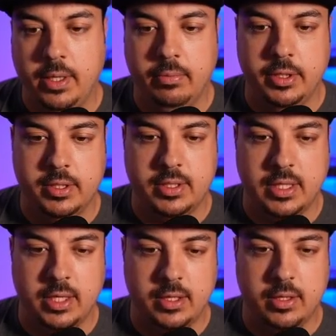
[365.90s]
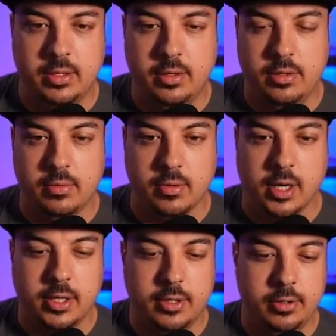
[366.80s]
be able to send the
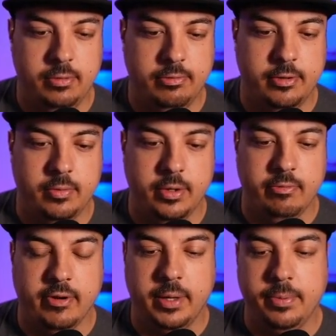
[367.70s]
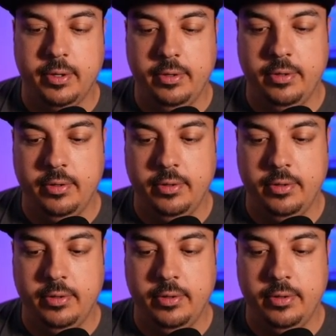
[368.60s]
rock over with Viper.